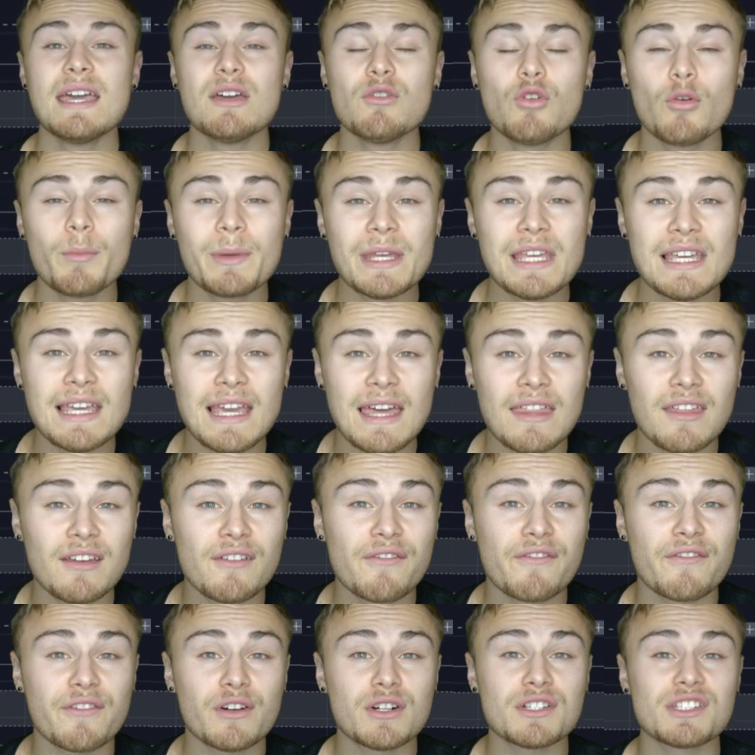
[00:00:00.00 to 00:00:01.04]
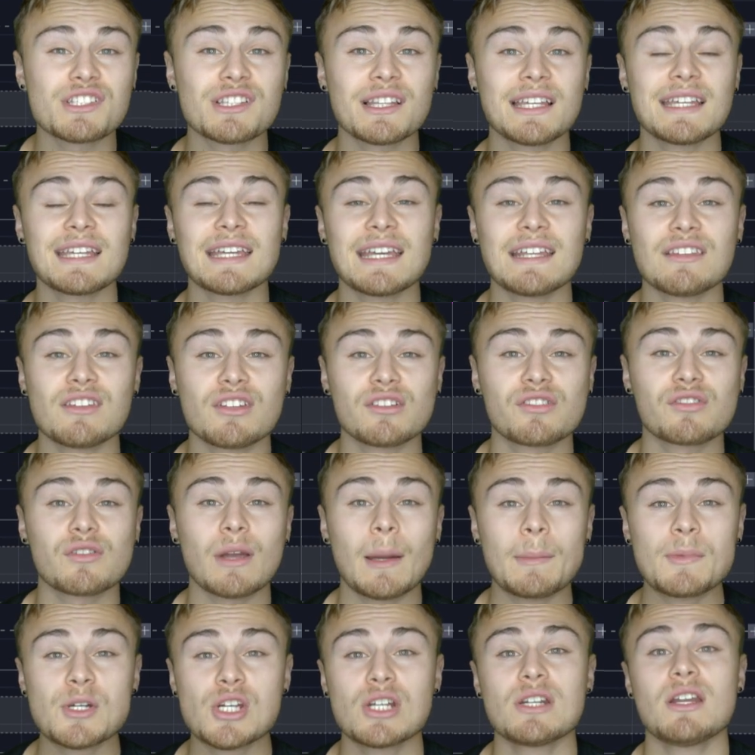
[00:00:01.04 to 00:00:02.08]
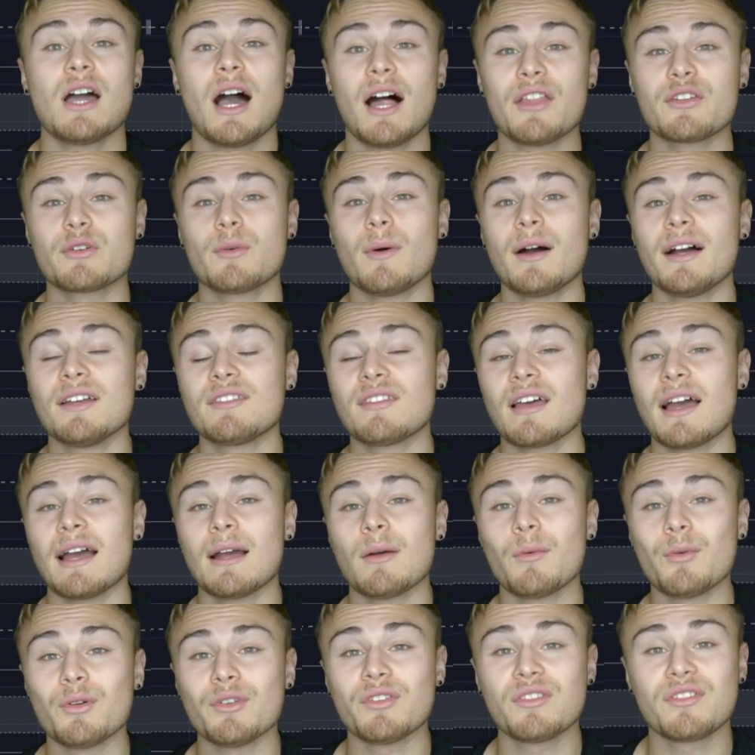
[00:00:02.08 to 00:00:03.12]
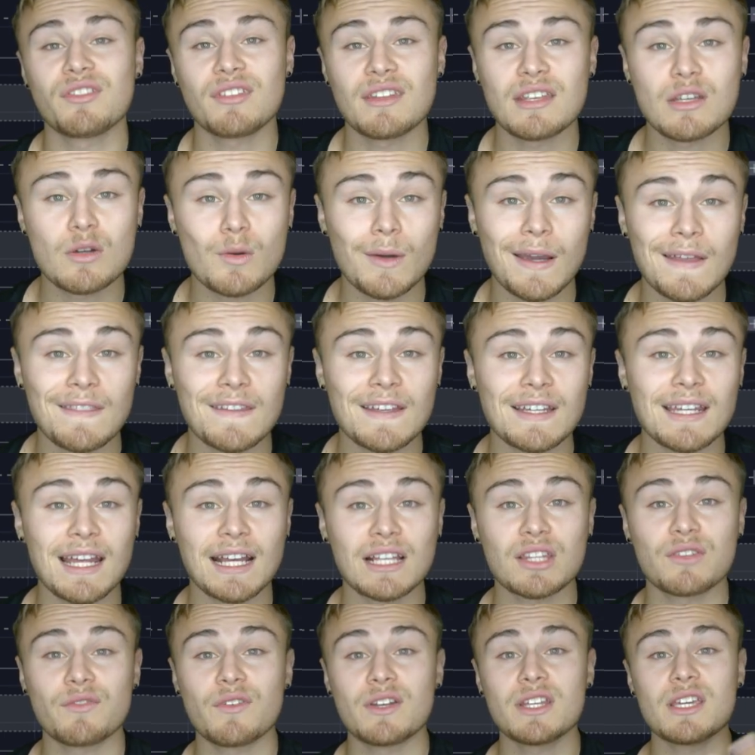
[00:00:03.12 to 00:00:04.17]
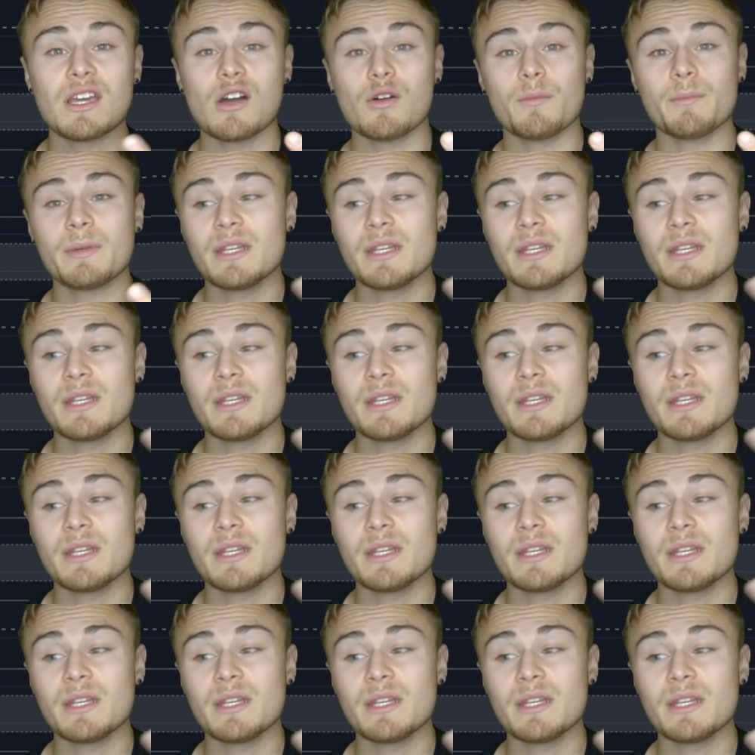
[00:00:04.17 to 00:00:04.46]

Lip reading: It will be the first link in the description. Otherwise, I will see you in the next video.